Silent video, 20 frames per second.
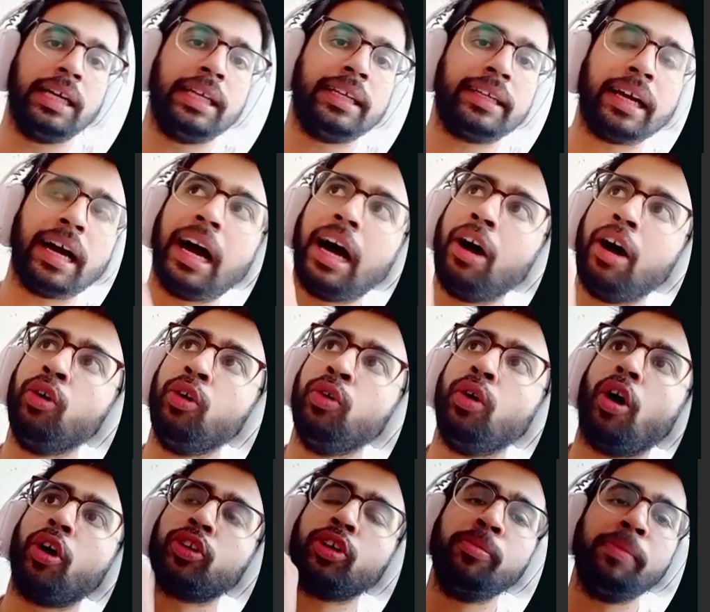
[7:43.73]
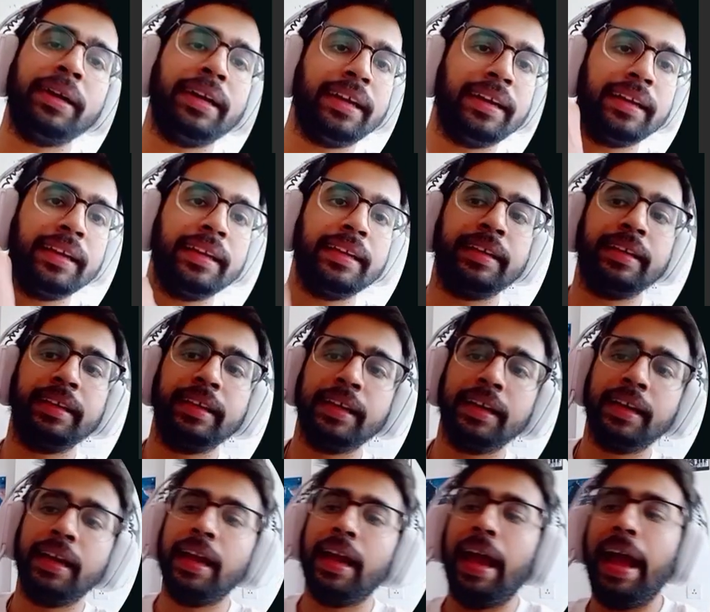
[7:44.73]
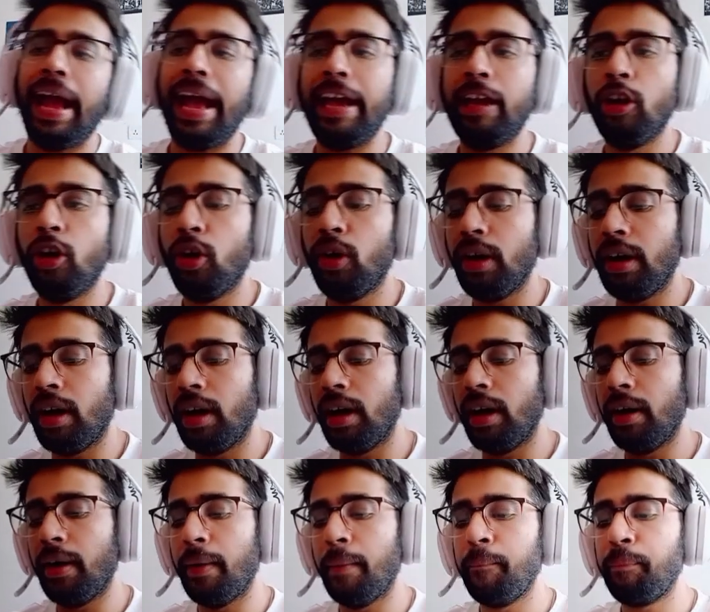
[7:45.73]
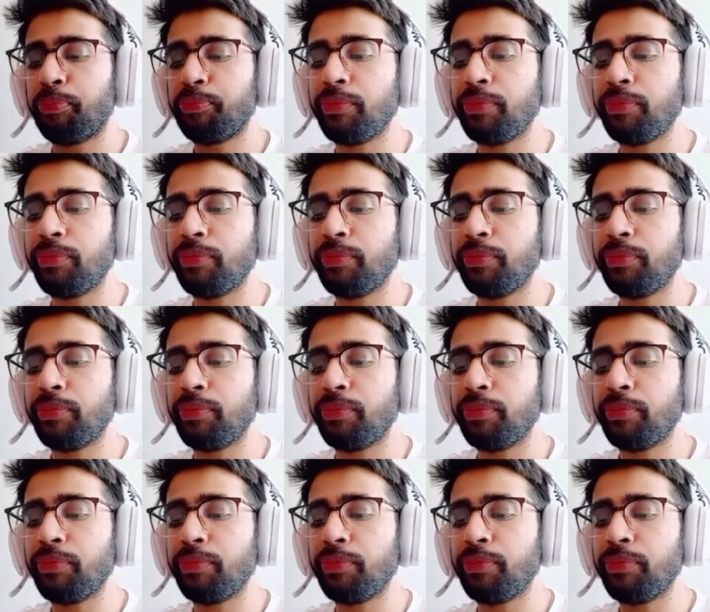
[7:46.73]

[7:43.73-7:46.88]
and how automatically, you know, uh,